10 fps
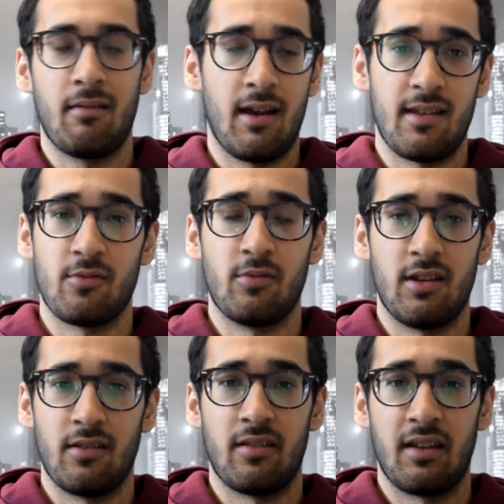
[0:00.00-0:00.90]
as all
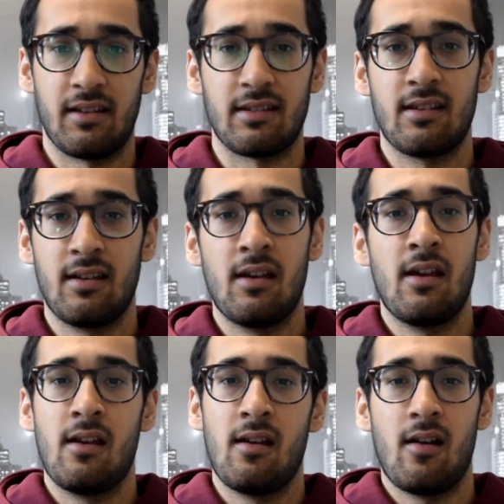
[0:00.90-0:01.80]
the other things.
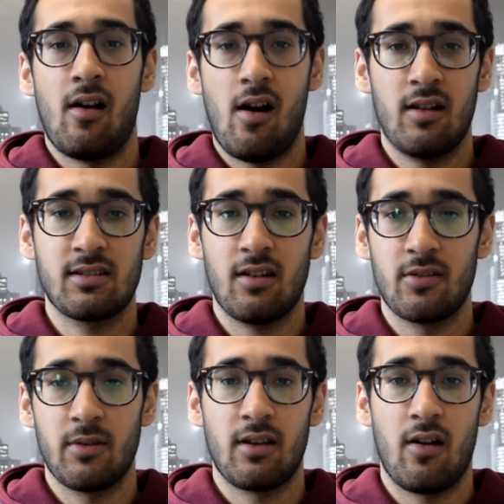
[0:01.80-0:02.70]
I'll start doing